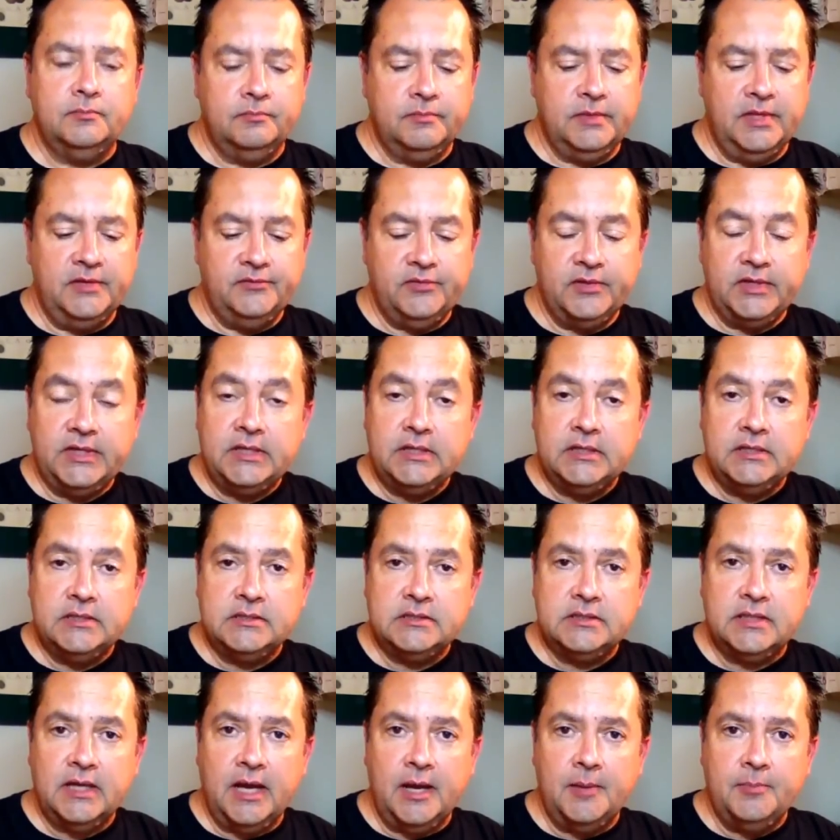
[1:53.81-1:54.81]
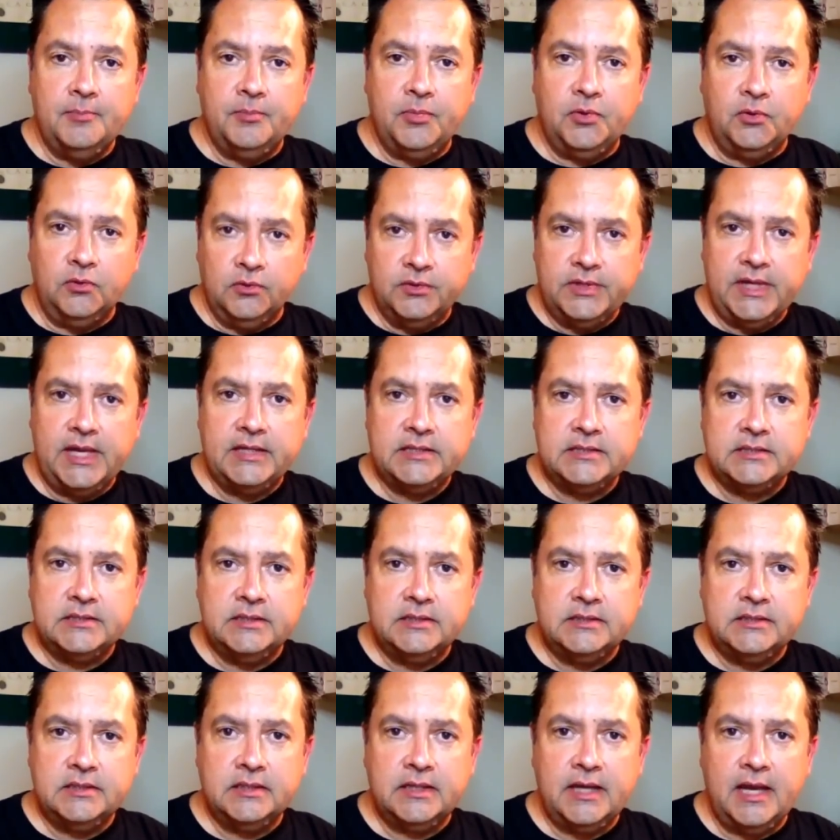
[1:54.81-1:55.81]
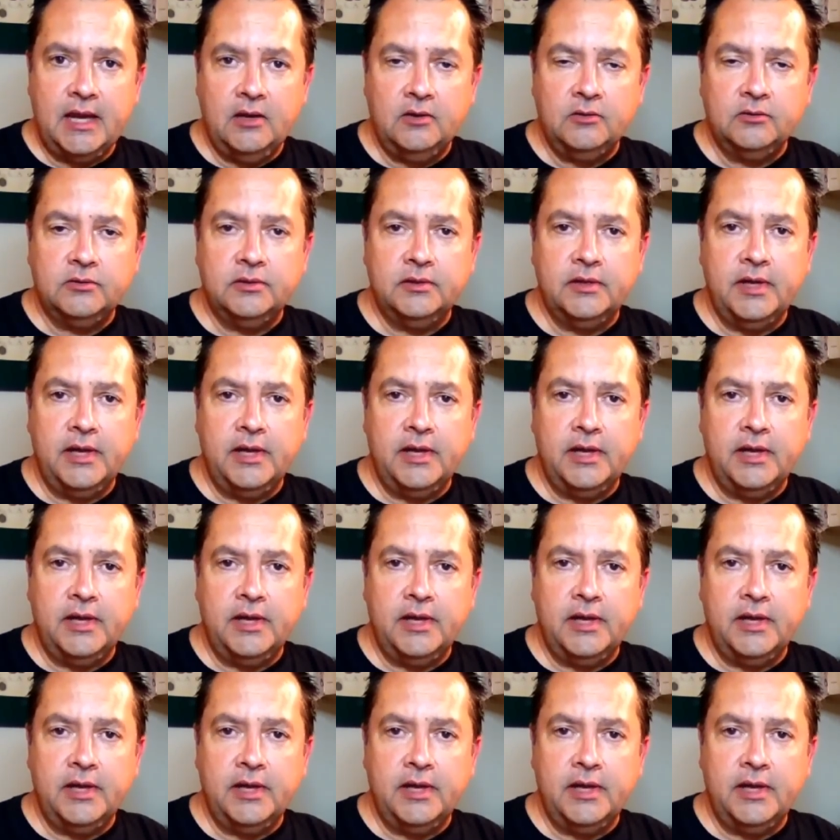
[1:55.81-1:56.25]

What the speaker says: If it is, I pull that stitching out